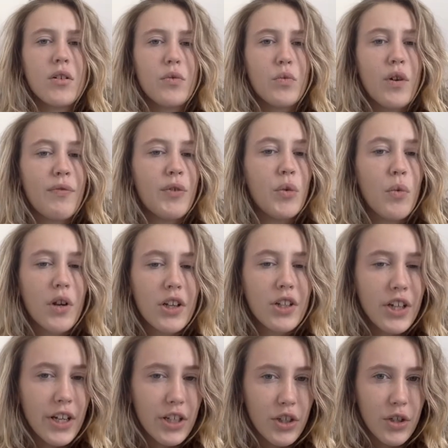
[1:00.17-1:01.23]
if you want to
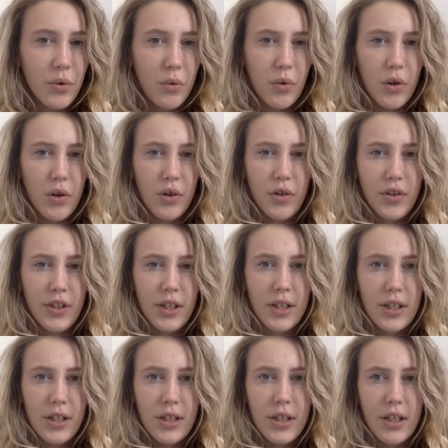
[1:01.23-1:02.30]
change the world,
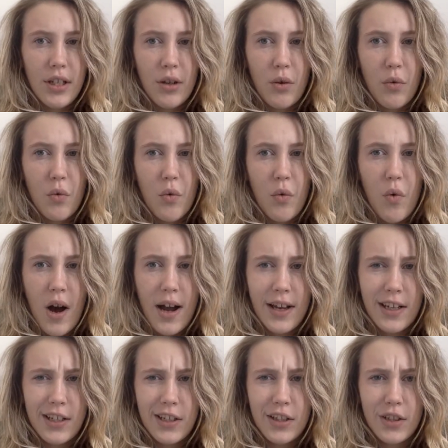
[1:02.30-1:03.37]
then
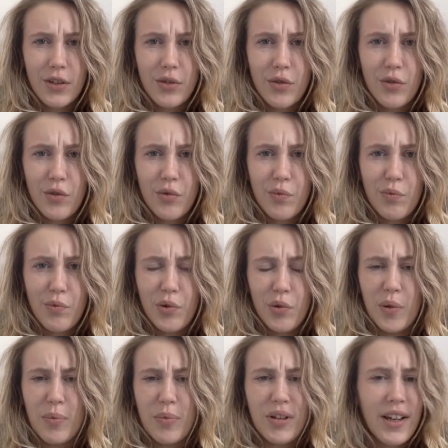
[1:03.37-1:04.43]
why do a
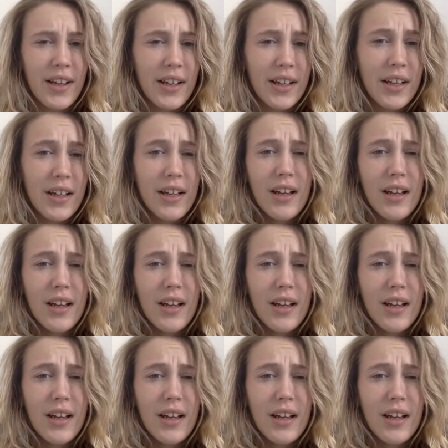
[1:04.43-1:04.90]
play?